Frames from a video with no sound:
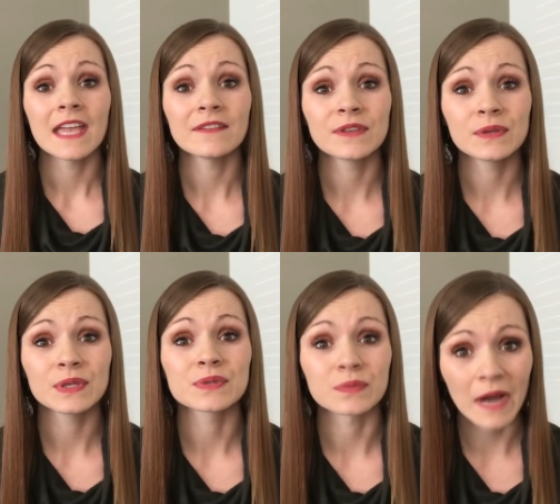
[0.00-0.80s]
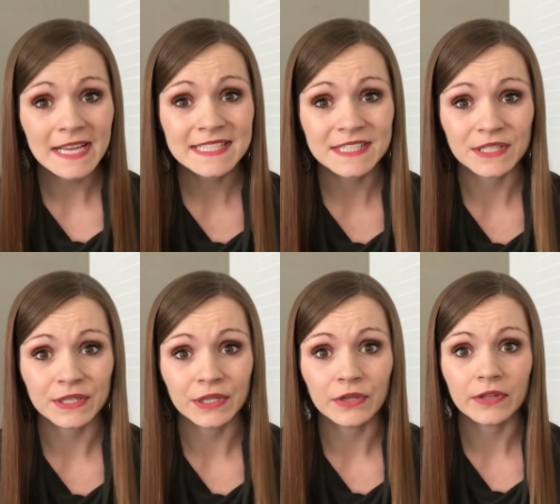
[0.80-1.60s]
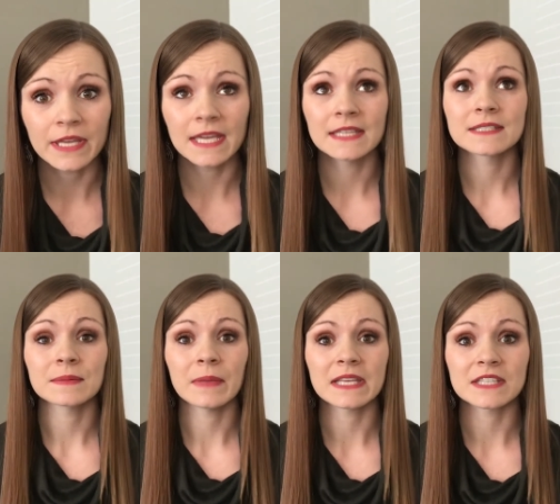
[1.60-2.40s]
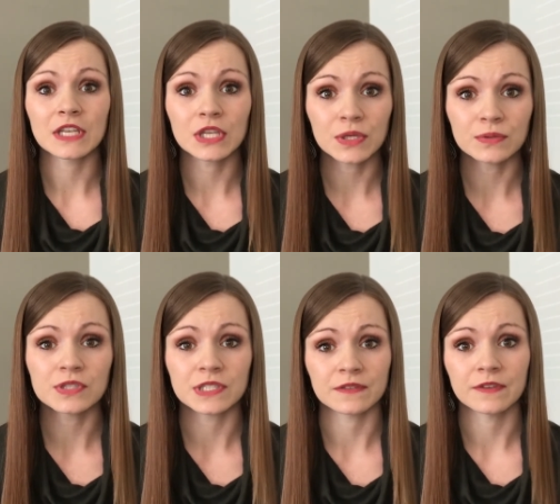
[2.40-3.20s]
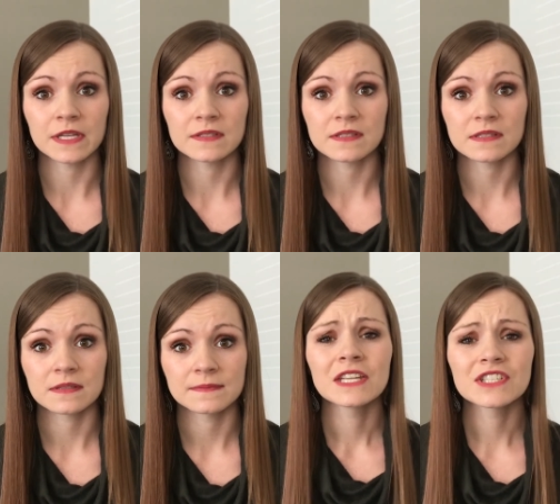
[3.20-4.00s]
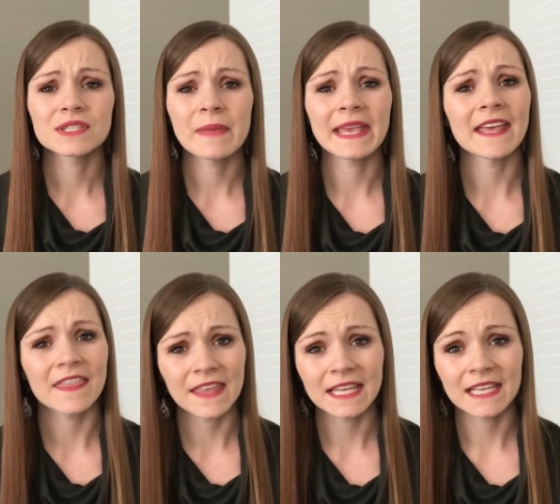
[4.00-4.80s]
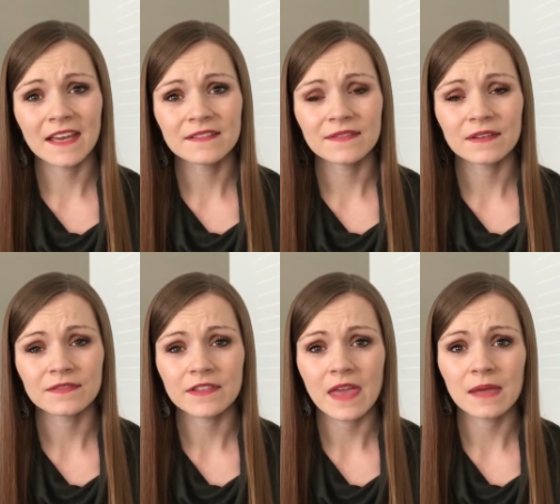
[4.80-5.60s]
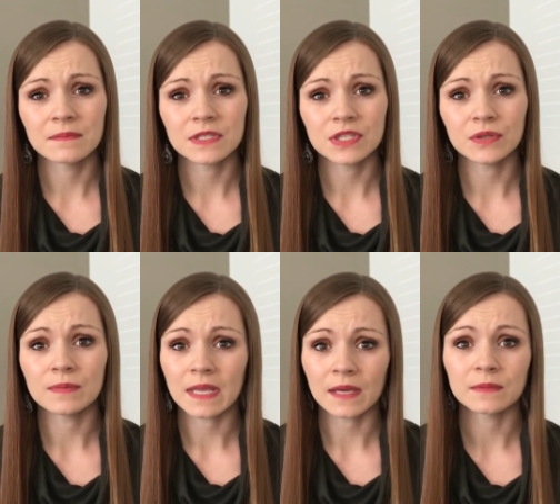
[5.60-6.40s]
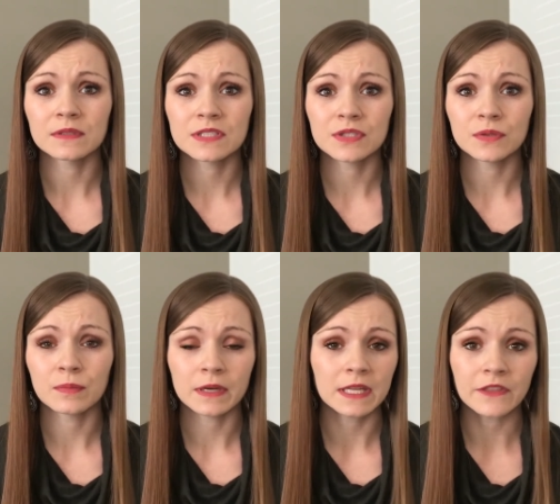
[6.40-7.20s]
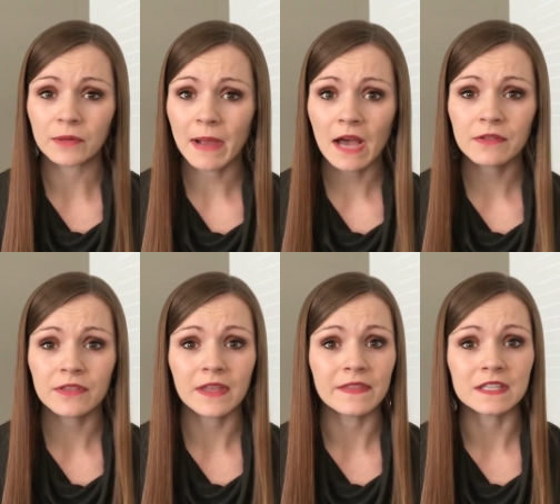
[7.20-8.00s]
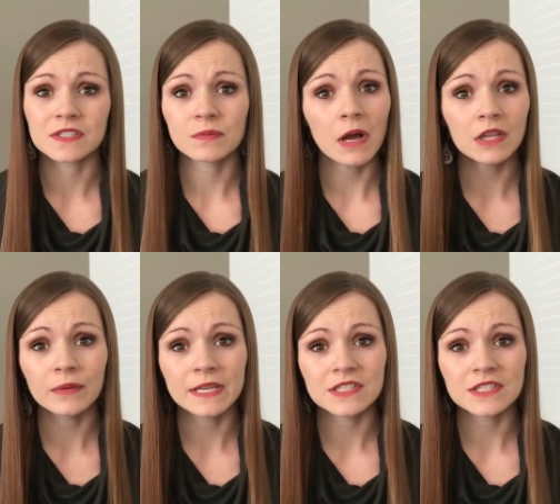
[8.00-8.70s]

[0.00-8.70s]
If you use rice cereal, it makes a huge difference. Just make it thick enough for them to be able to put it in their mouth and then swallow it